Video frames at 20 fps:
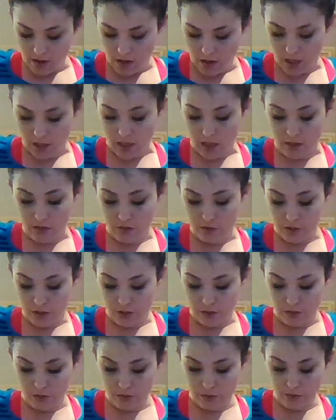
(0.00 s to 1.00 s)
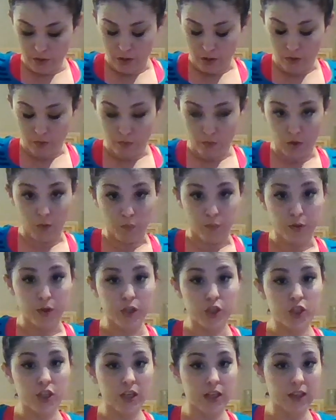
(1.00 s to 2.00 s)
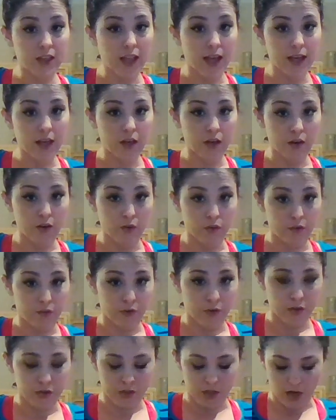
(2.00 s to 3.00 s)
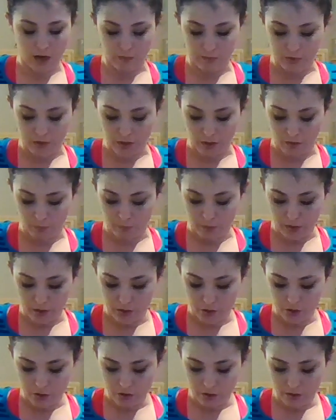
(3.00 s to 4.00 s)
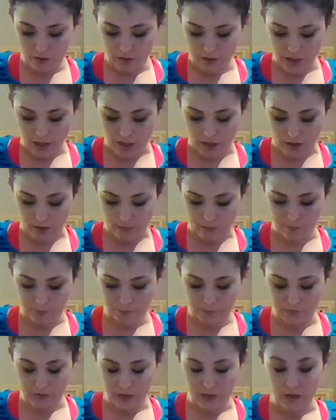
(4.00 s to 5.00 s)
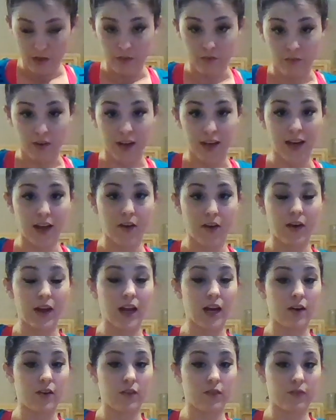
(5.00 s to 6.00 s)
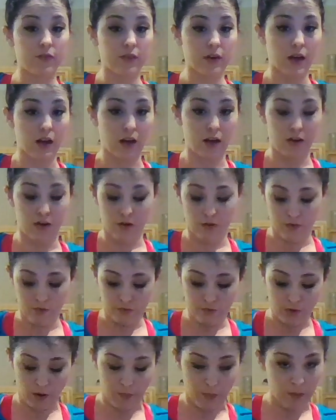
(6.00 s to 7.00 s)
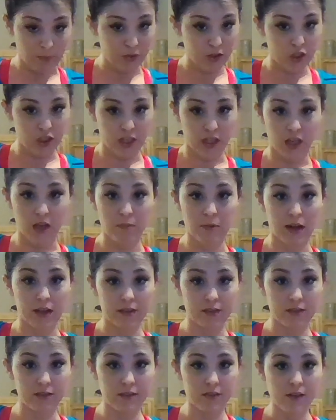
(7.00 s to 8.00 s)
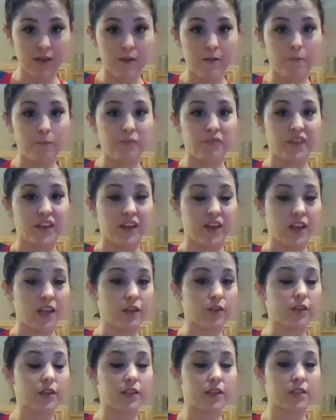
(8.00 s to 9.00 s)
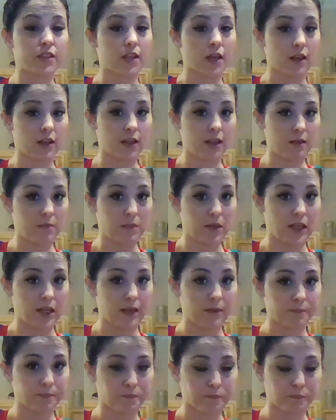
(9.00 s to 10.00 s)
And then you push and let go the first time. So push, let go. Right now I have, I'm not pushing any buttons. The needle is stuck in me,